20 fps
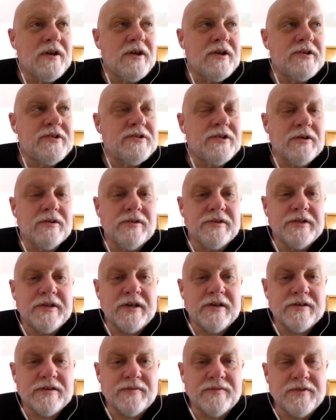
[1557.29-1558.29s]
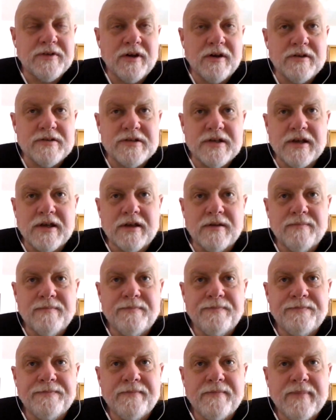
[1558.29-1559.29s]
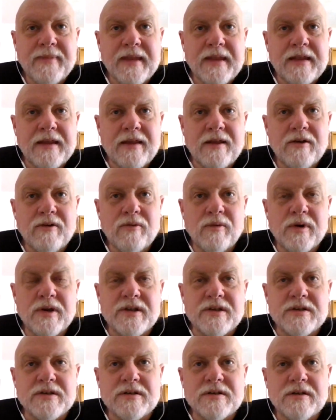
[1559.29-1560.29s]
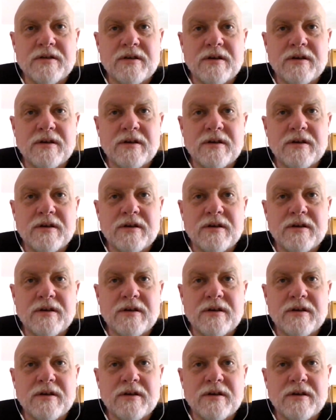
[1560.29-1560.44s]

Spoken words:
Jungle Tales of Tarzan, which